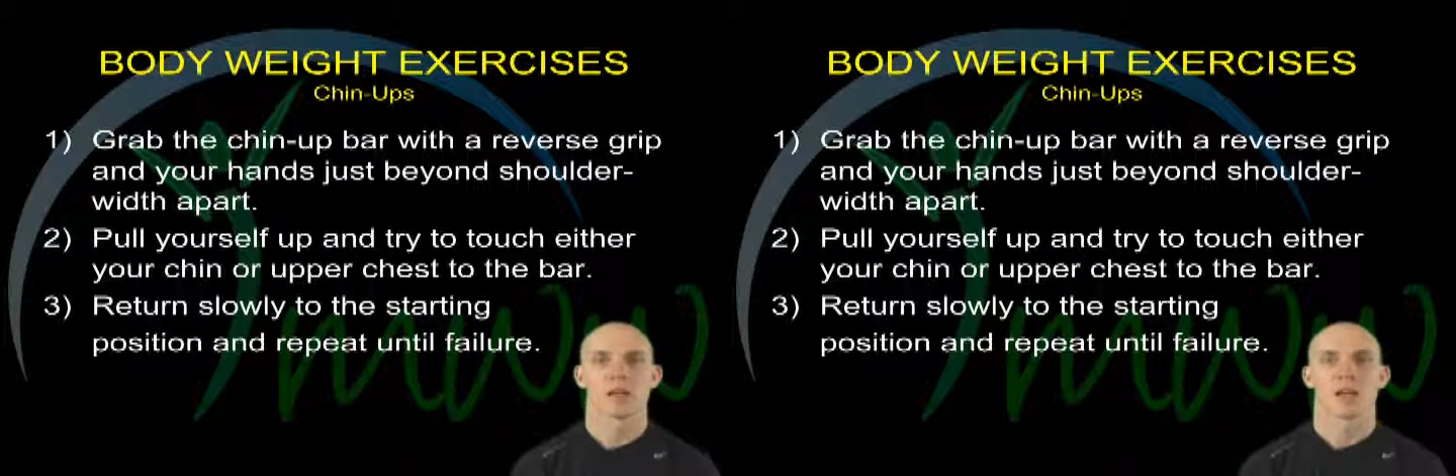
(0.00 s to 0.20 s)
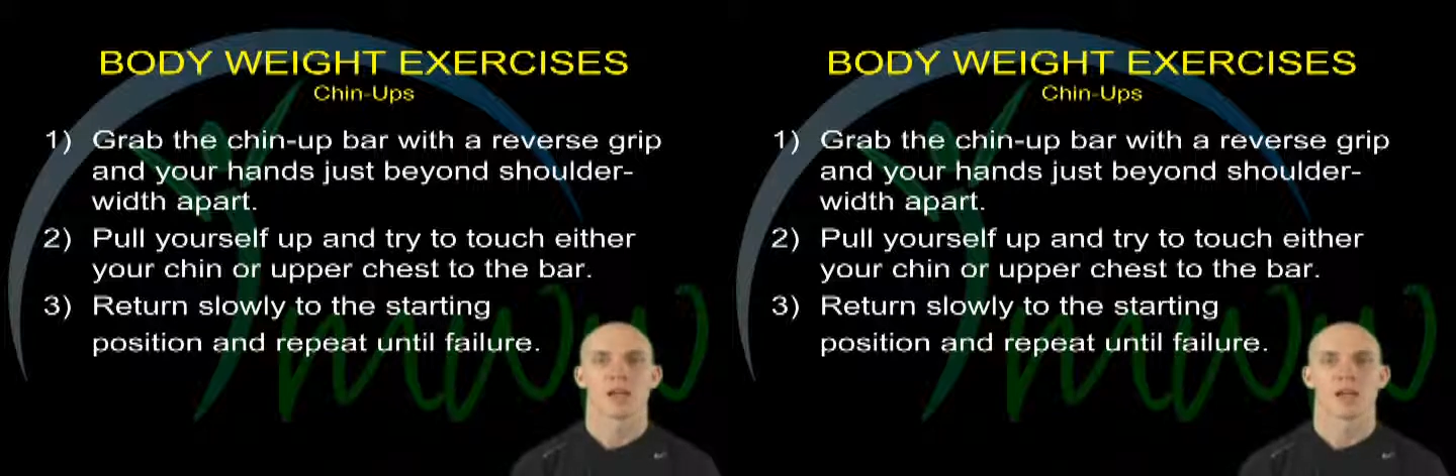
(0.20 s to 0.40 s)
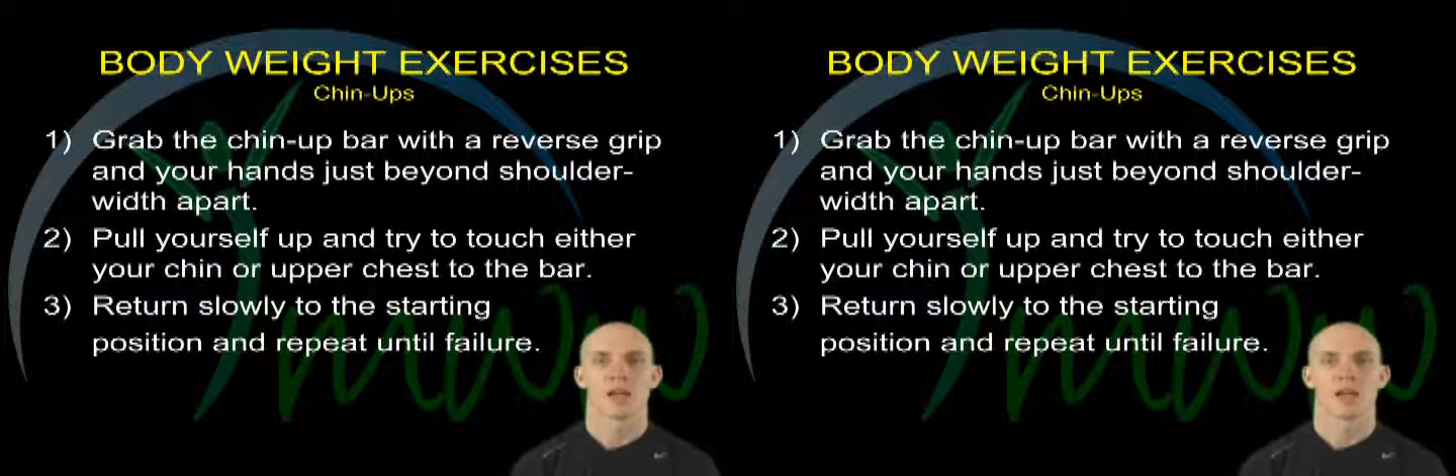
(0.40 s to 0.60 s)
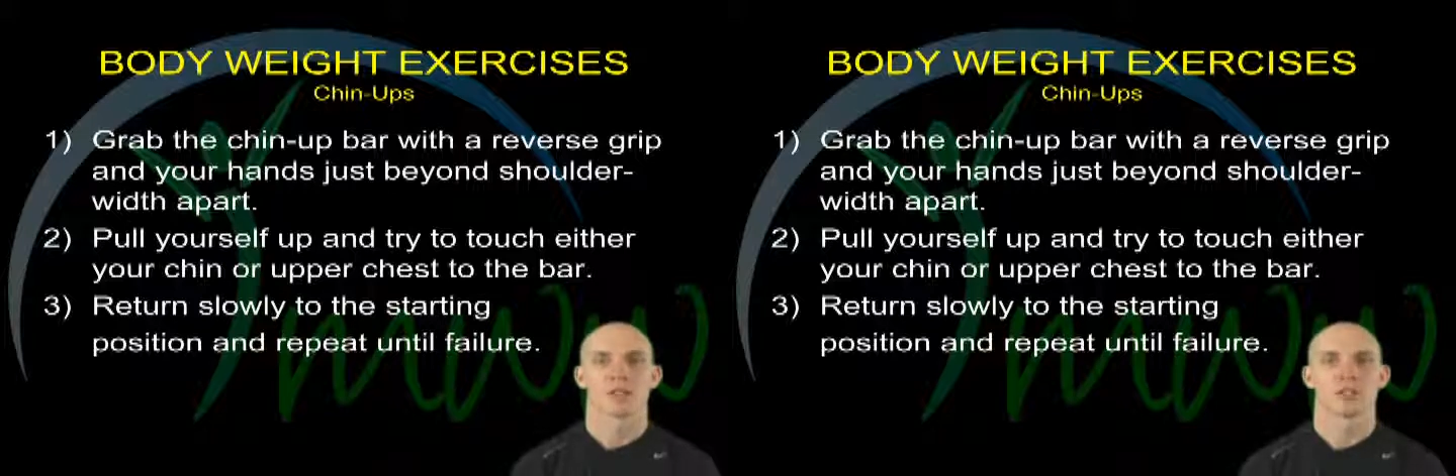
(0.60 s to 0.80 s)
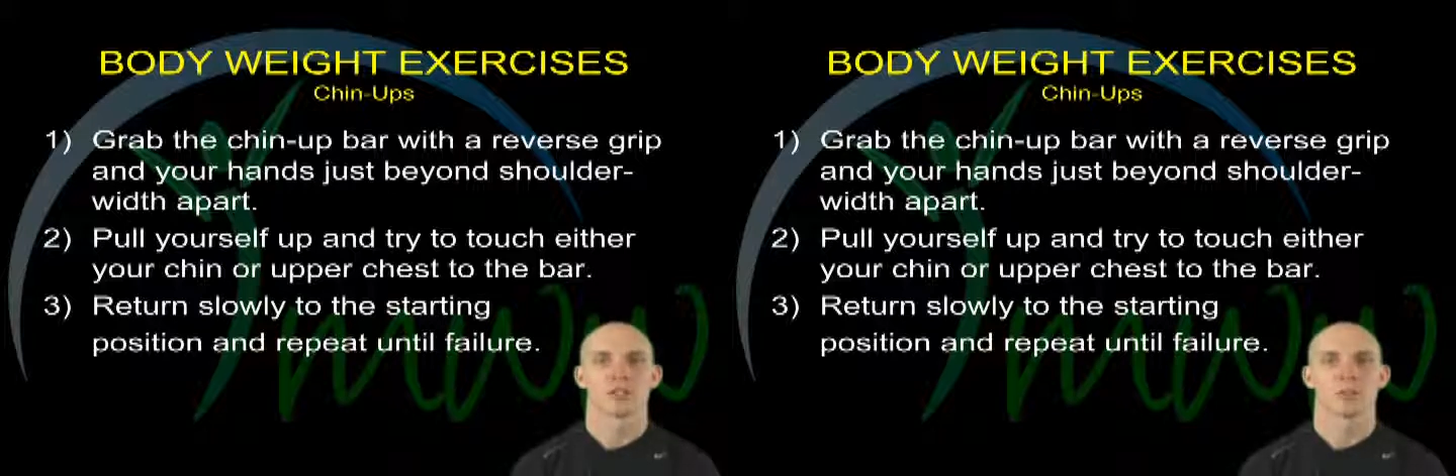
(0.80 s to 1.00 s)
and your
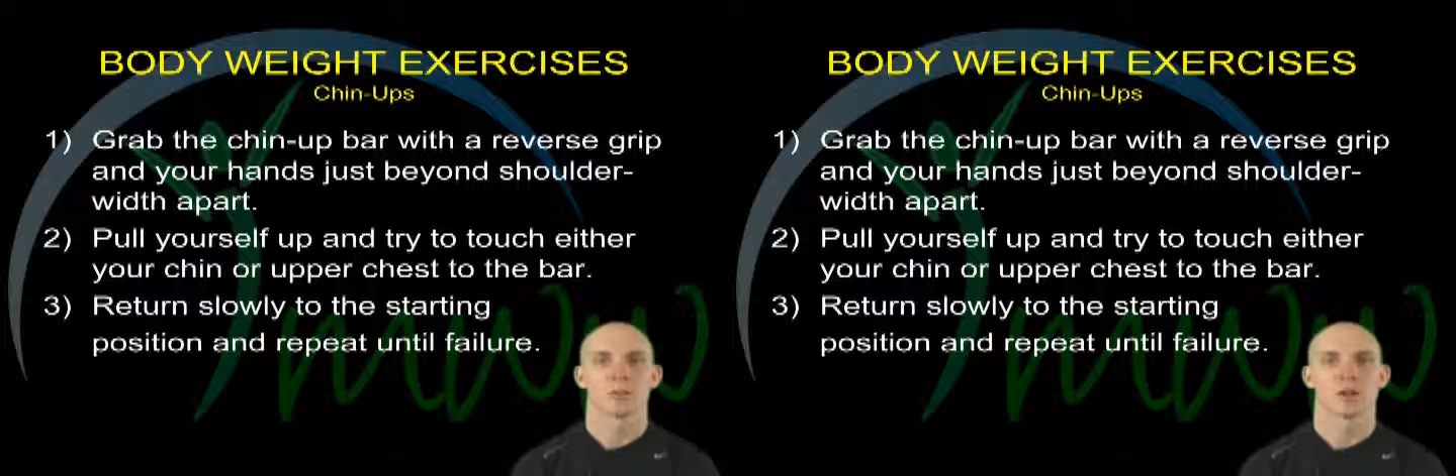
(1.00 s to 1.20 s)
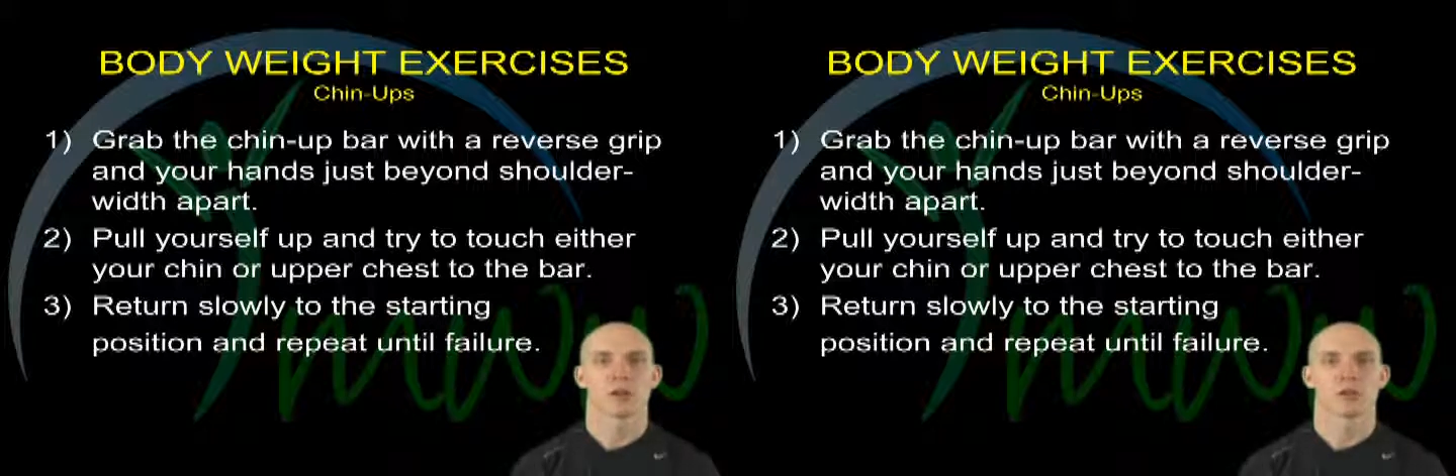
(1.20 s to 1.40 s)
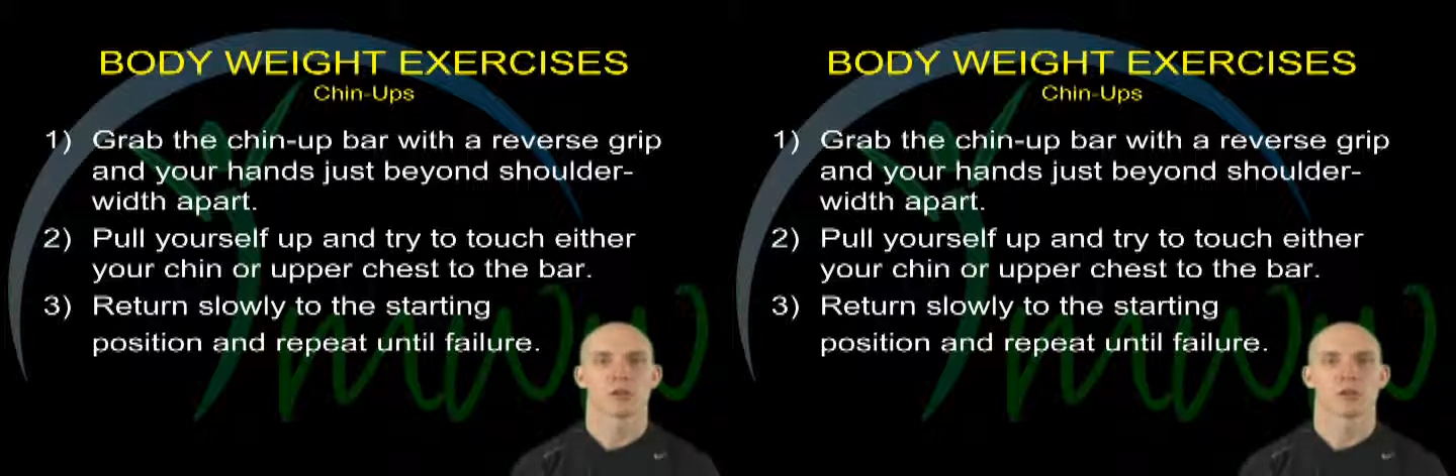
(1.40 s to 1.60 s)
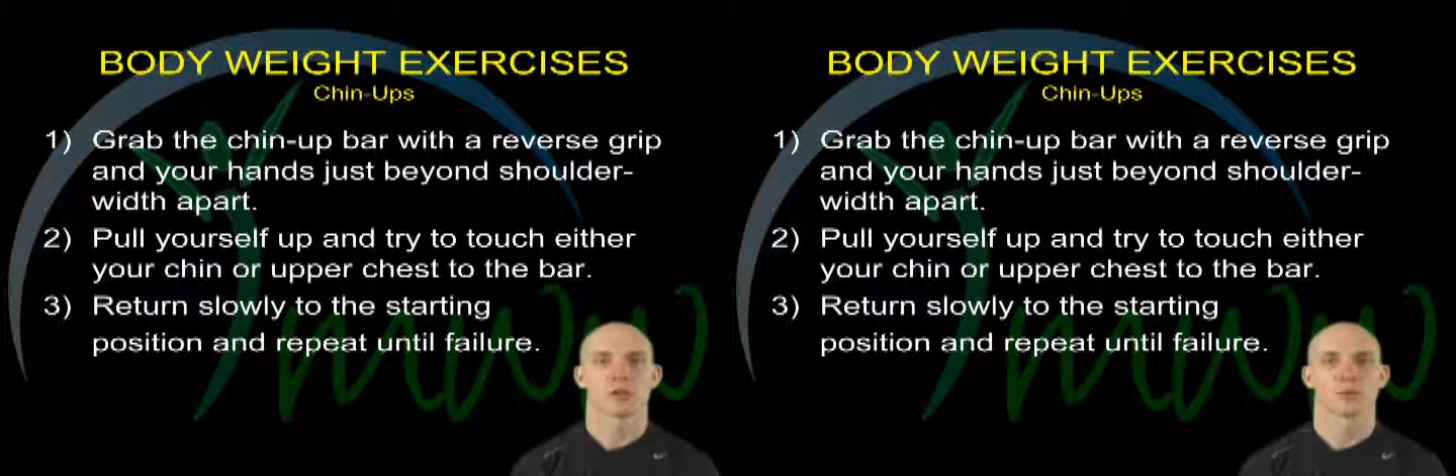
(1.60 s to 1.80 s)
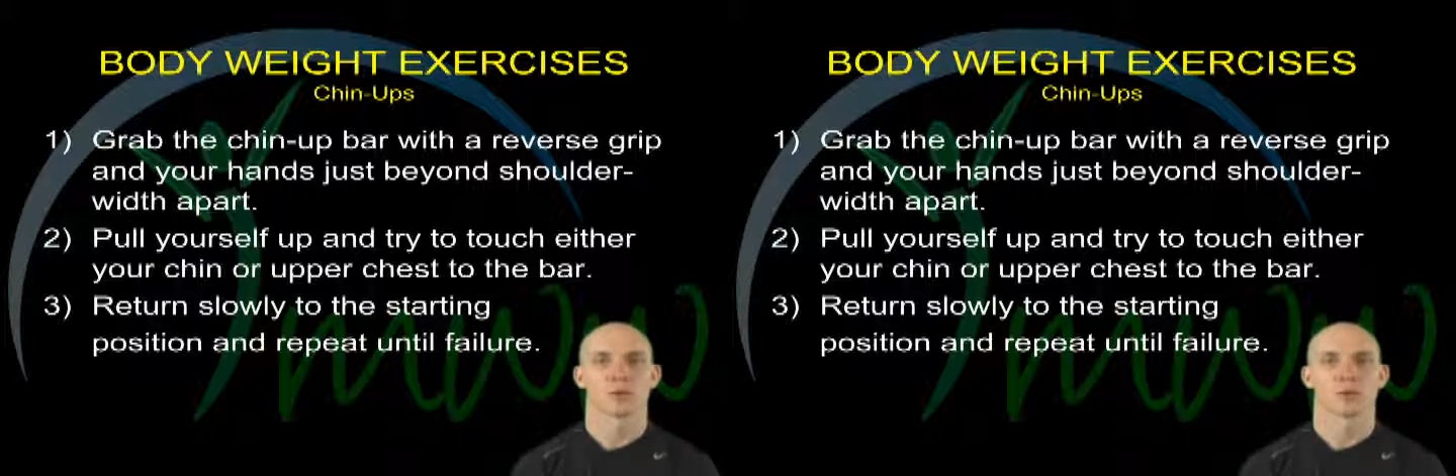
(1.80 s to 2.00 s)
hands just beyond your
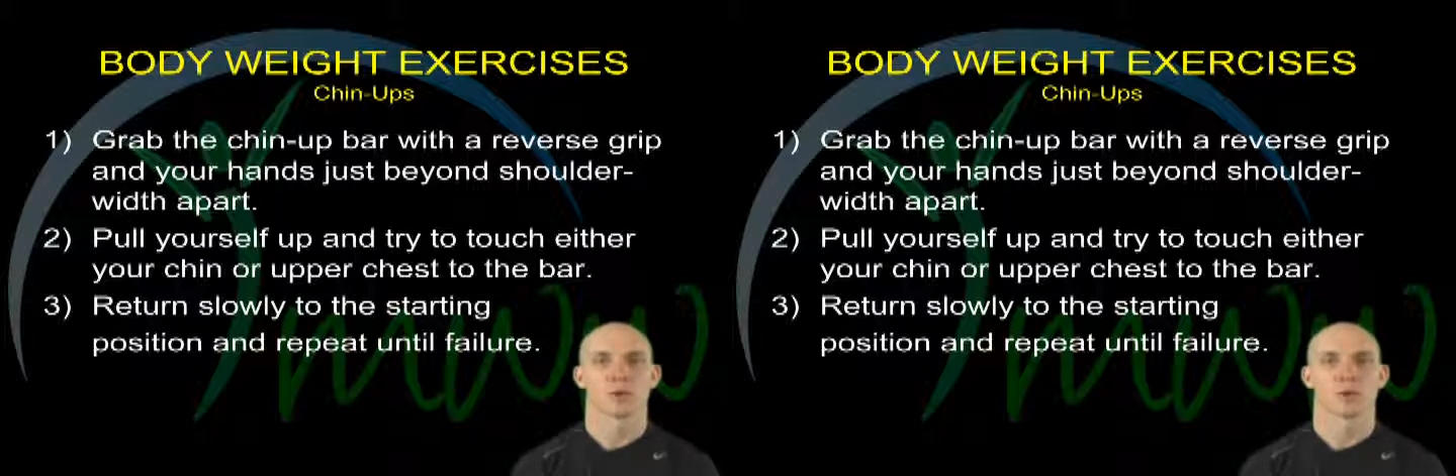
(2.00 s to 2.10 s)
shoulder width